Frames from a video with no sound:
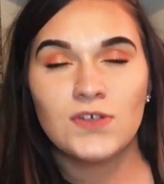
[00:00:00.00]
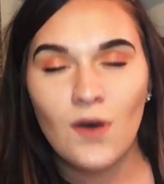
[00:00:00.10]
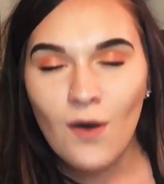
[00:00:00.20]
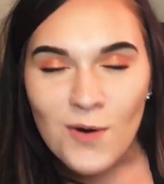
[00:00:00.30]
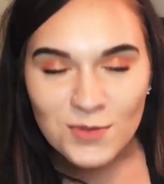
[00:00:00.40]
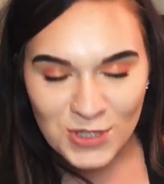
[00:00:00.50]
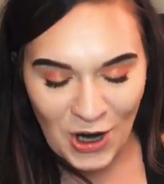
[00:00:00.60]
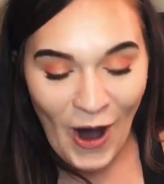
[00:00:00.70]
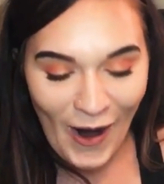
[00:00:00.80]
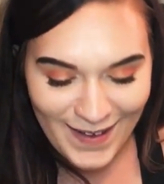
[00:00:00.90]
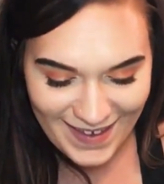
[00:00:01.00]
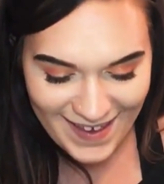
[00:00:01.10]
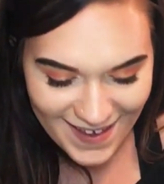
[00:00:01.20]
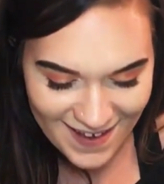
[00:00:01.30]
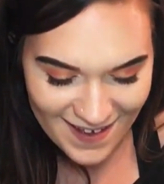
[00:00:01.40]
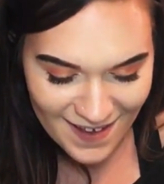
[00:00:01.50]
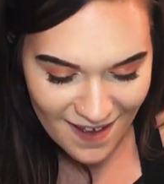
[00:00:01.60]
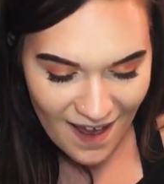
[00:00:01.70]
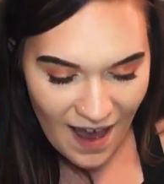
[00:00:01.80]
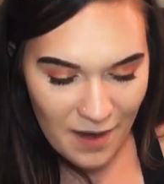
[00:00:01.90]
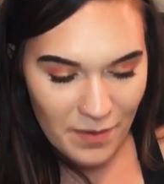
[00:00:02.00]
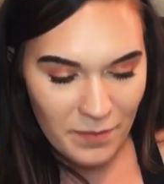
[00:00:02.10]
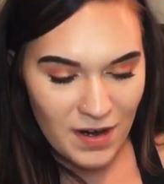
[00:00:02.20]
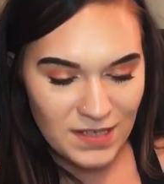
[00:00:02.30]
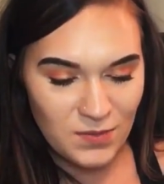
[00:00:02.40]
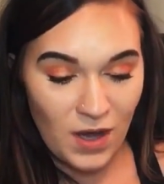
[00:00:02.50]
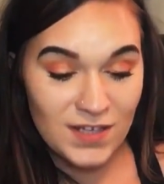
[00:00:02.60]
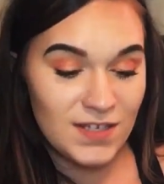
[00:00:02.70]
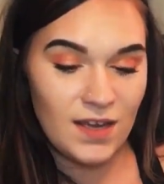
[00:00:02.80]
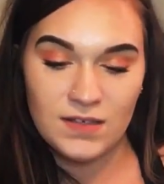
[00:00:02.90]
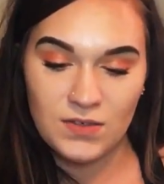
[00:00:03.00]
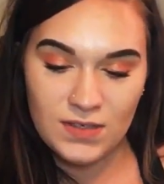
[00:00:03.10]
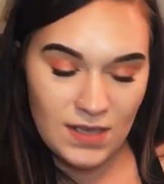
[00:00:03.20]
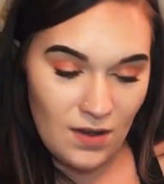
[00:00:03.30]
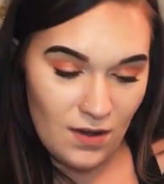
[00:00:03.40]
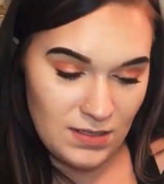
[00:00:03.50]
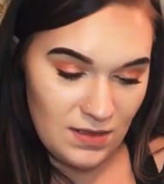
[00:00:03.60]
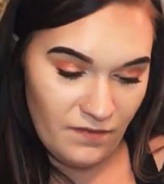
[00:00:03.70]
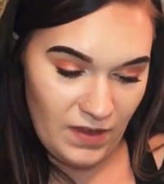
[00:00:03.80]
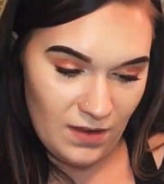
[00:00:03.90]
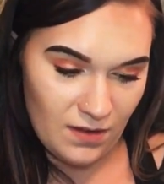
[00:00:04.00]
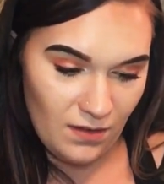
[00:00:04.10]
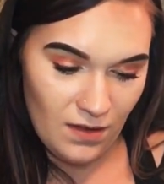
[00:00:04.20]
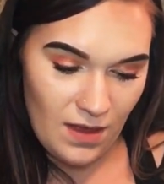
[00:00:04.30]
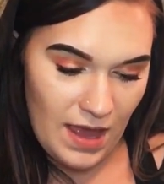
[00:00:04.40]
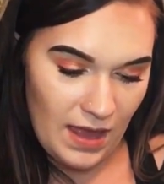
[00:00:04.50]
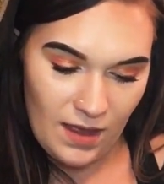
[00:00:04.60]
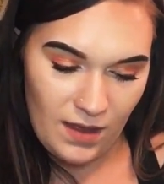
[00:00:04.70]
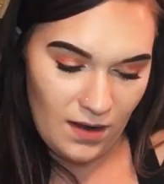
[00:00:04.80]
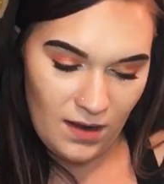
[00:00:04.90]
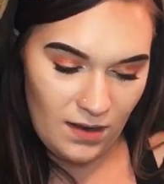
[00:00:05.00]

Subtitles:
So chalky. I remember I swatched it as soon as I got into the vehicle, and